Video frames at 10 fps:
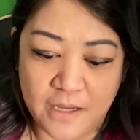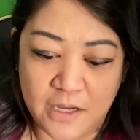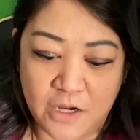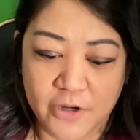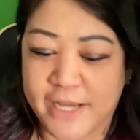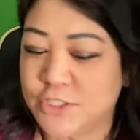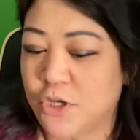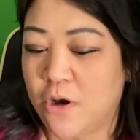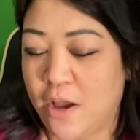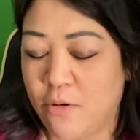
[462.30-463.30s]
Okay,
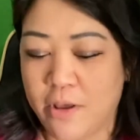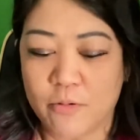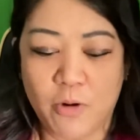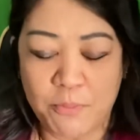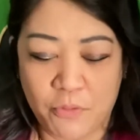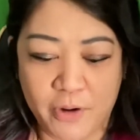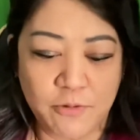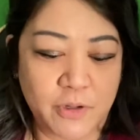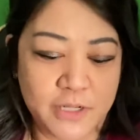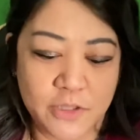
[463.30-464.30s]
so at one
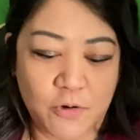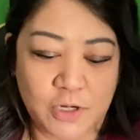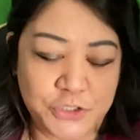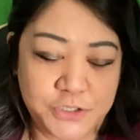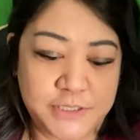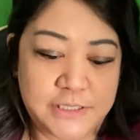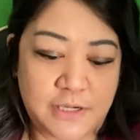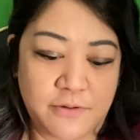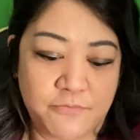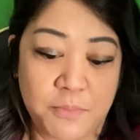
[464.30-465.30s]
point, one of the questions
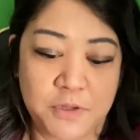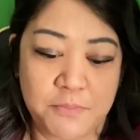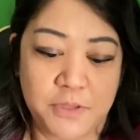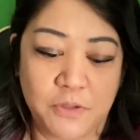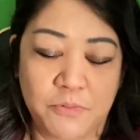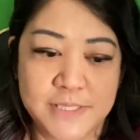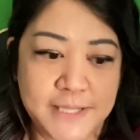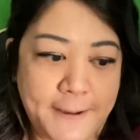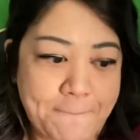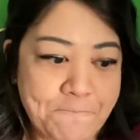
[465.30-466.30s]
from Camille was,
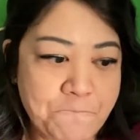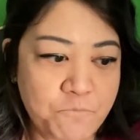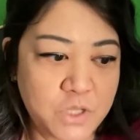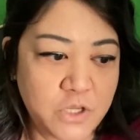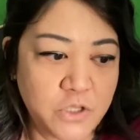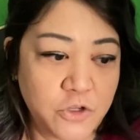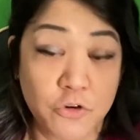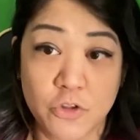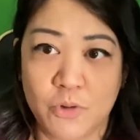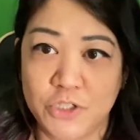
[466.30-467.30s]

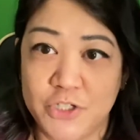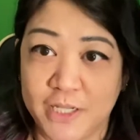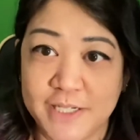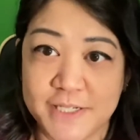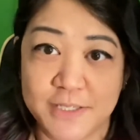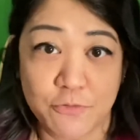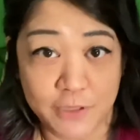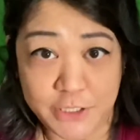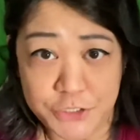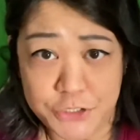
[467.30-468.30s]
you're the one jealous in the
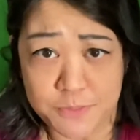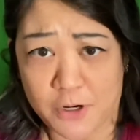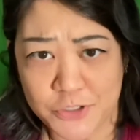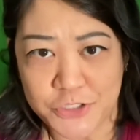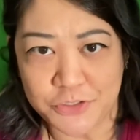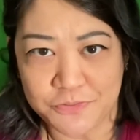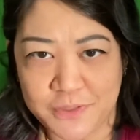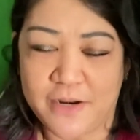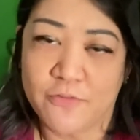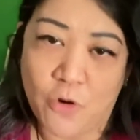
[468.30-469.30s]
relationship, aren't you?
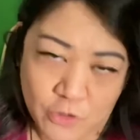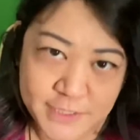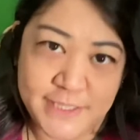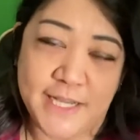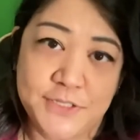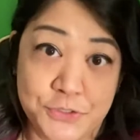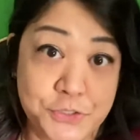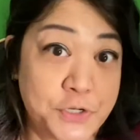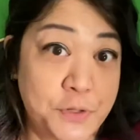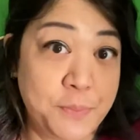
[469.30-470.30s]
And of course the answer is
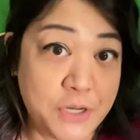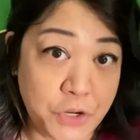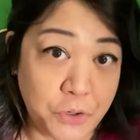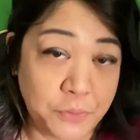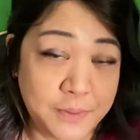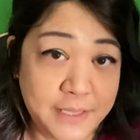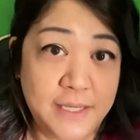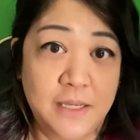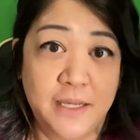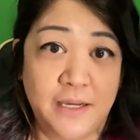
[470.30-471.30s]
going to be no,
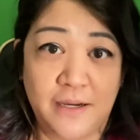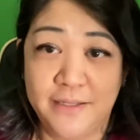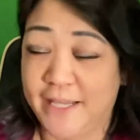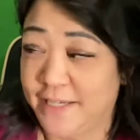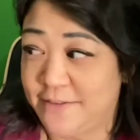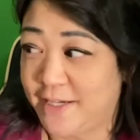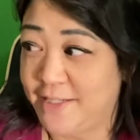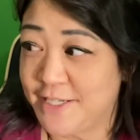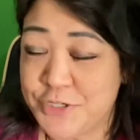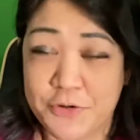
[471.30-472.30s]

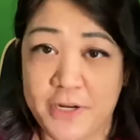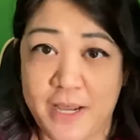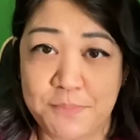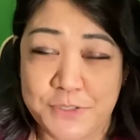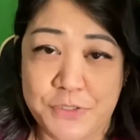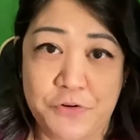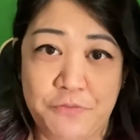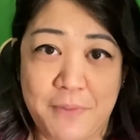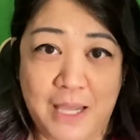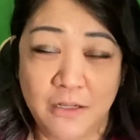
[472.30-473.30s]
unless you're in an episode
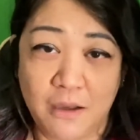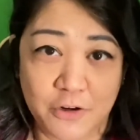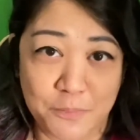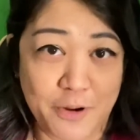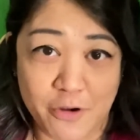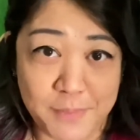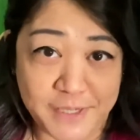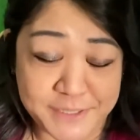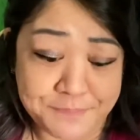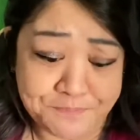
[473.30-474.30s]
of Matlock or Perry Mason.